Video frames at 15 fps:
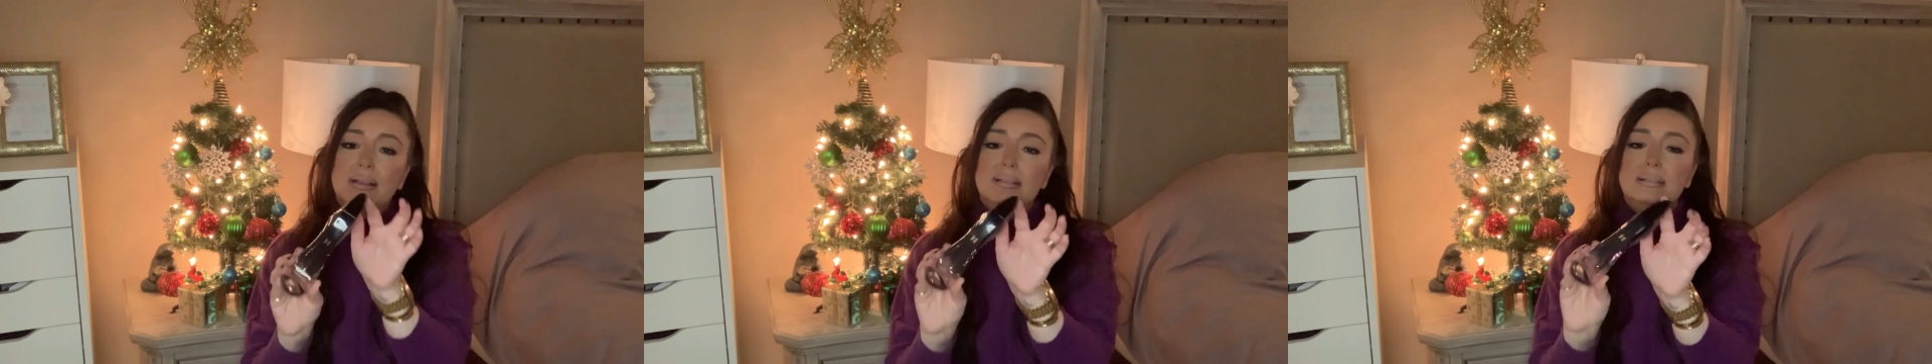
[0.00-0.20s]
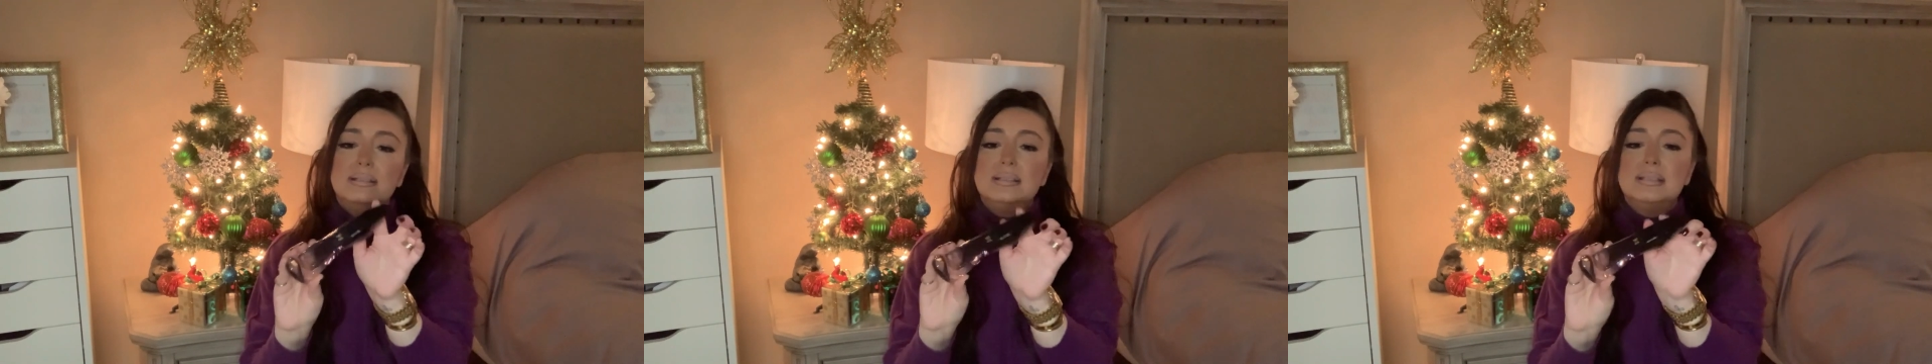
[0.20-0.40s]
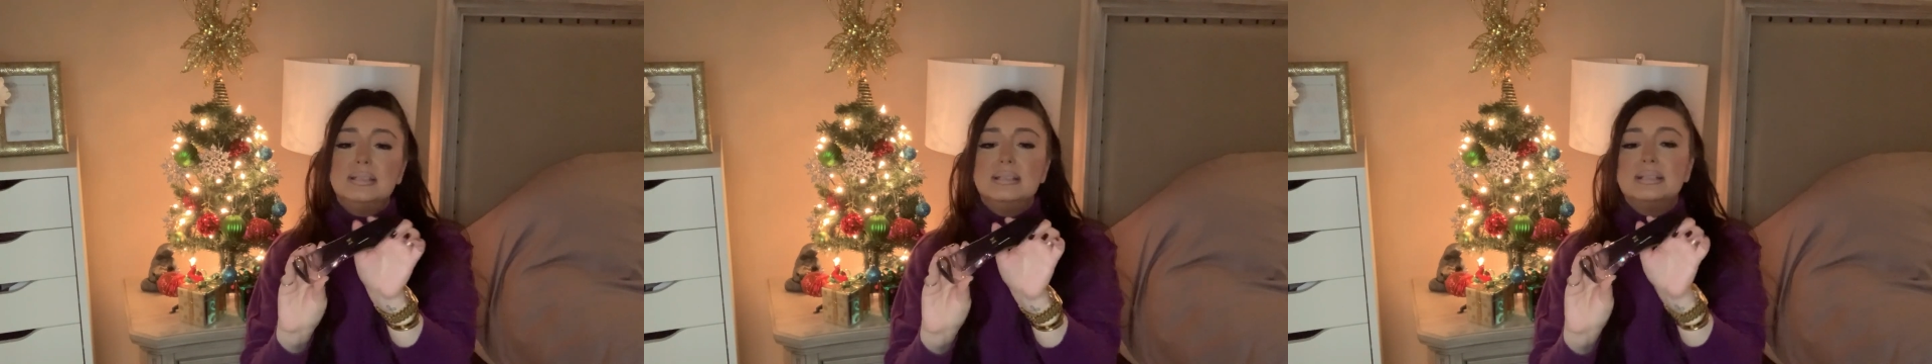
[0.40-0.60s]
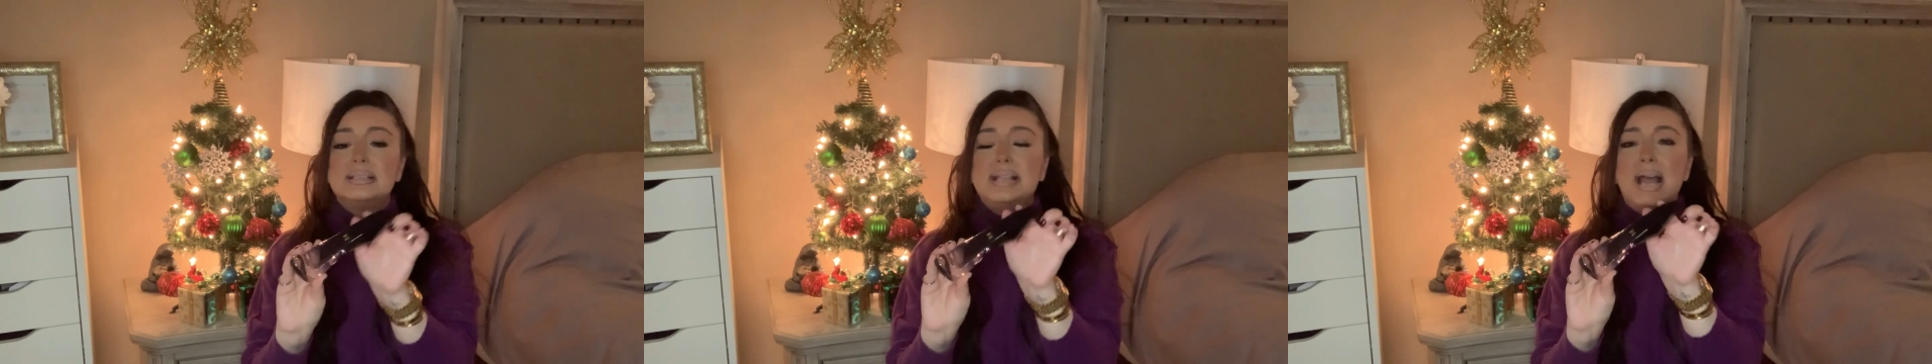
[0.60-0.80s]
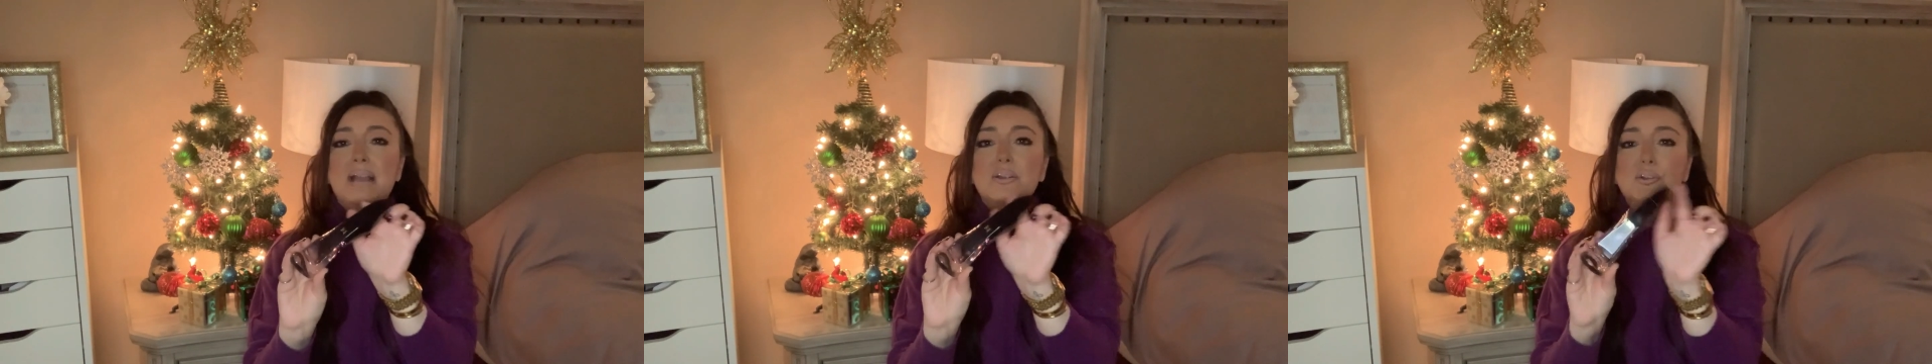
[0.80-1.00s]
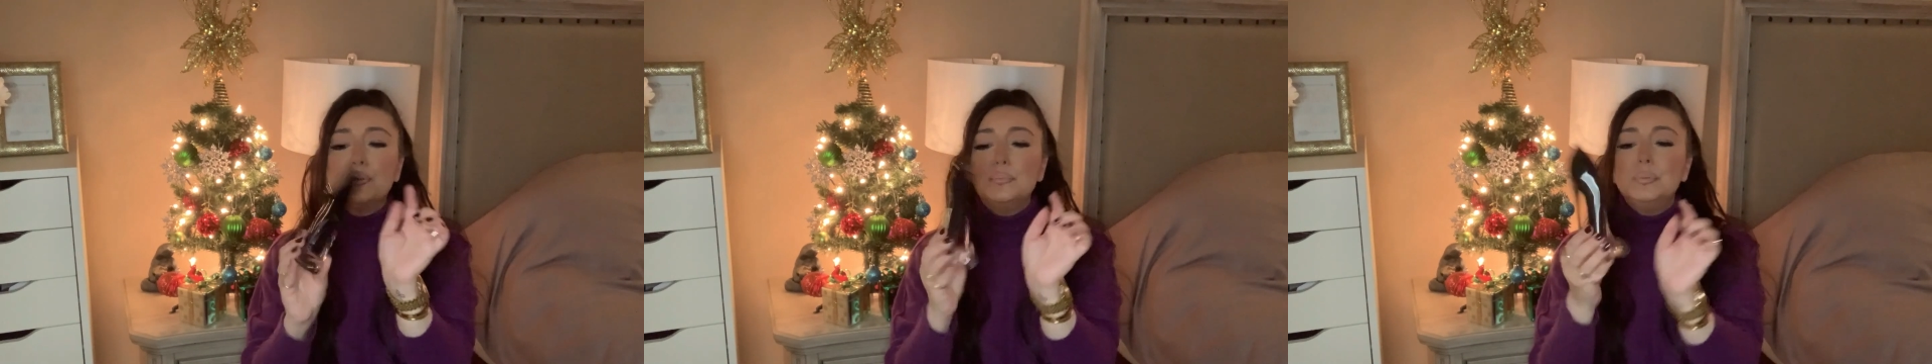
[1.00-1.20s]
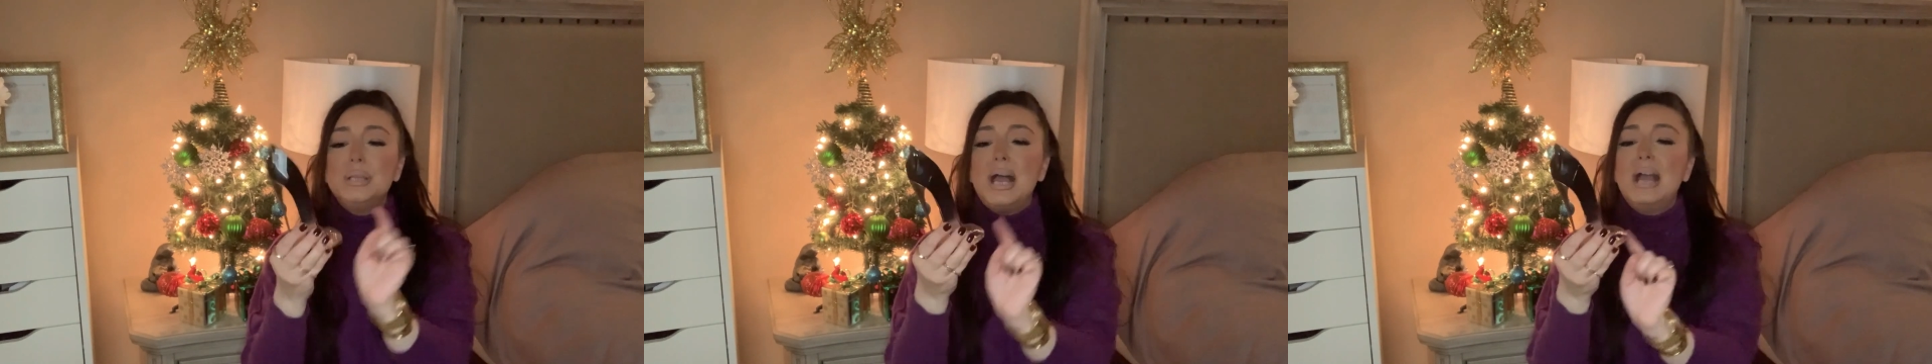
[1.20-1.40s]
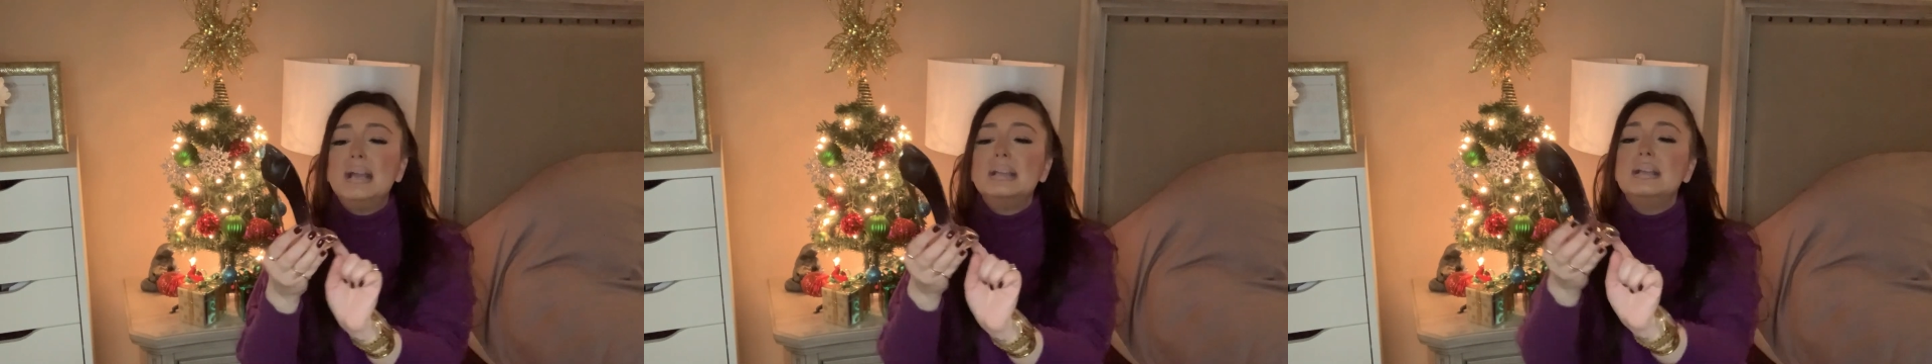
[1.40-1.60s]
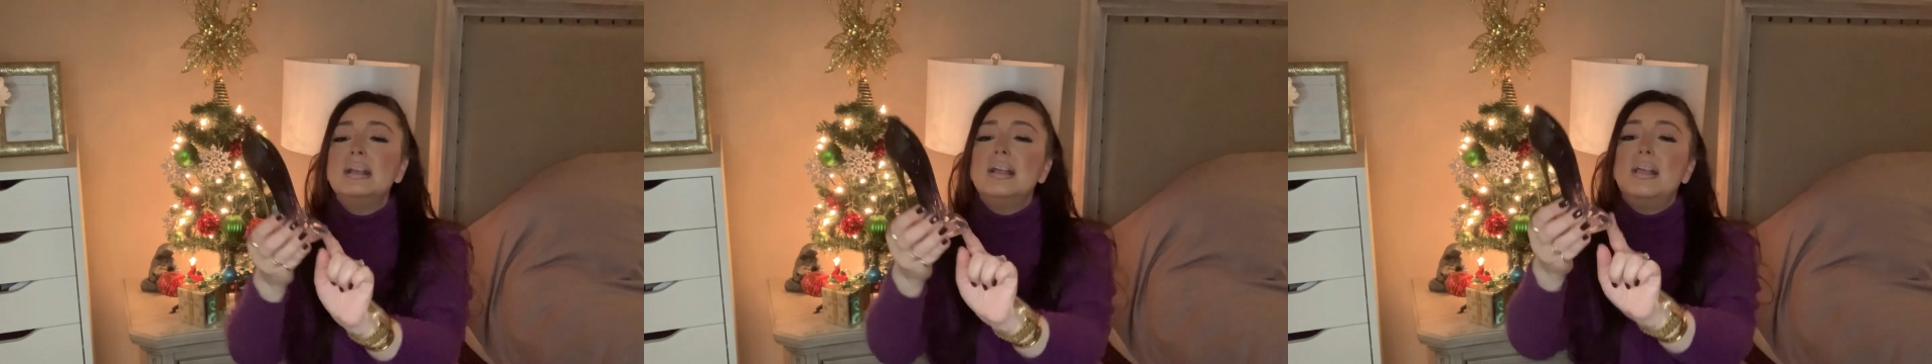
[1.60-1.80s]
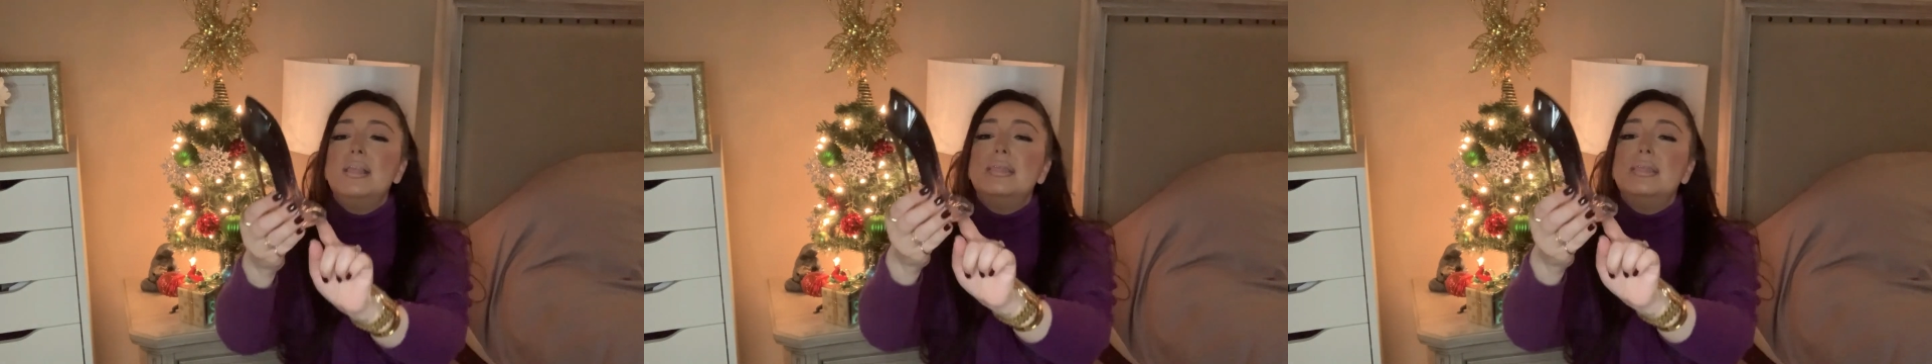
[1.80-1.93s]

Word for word: and it's this lacquer black.